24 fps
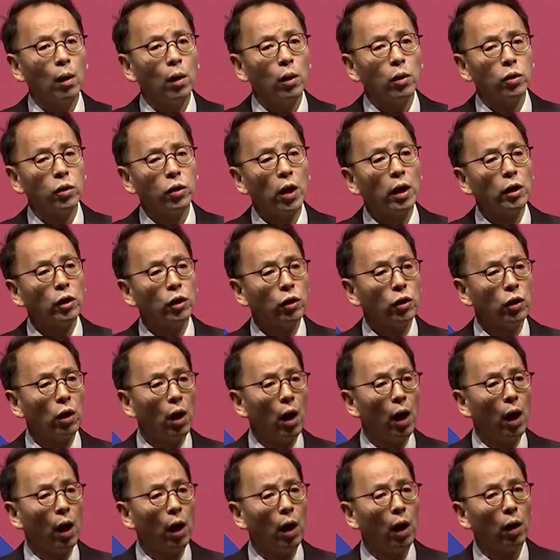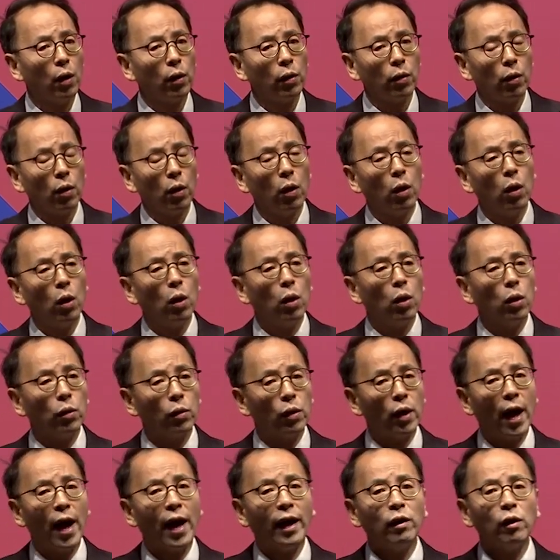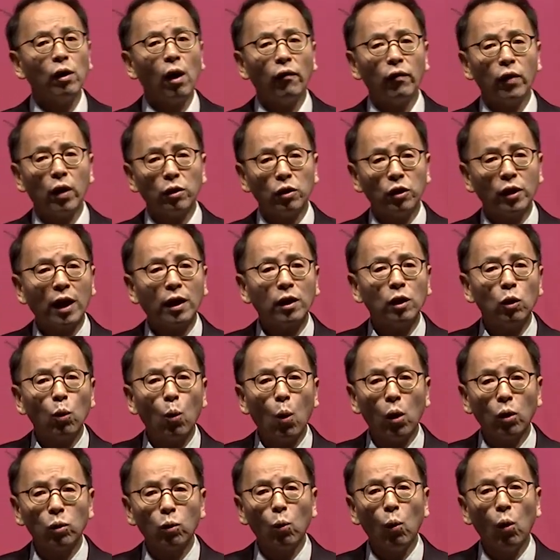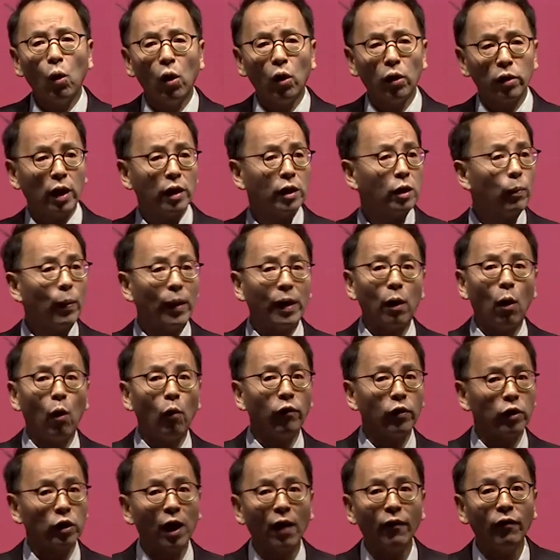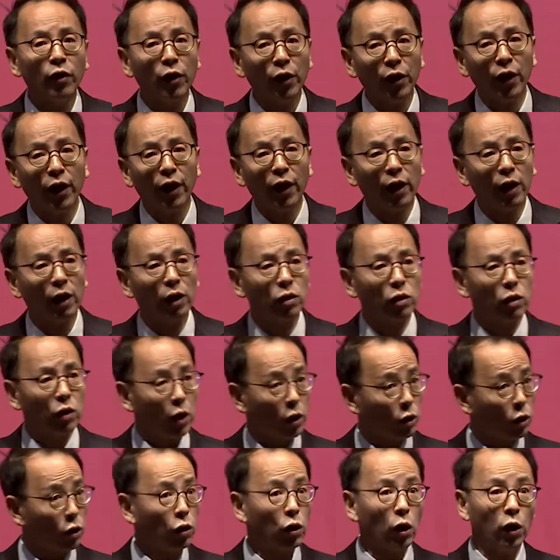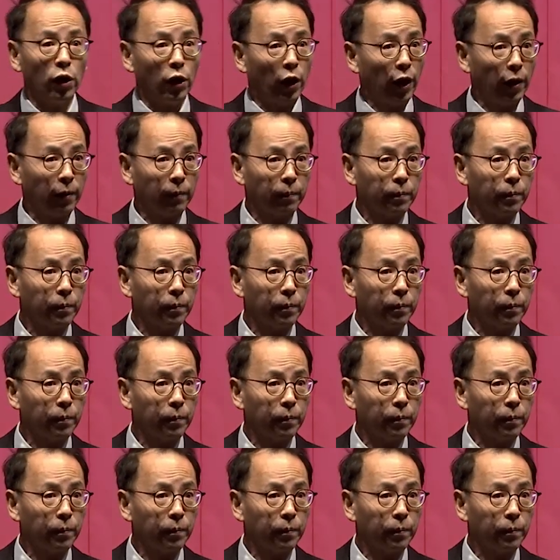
since the end of the Second World War, that's been over 70 years, is turning.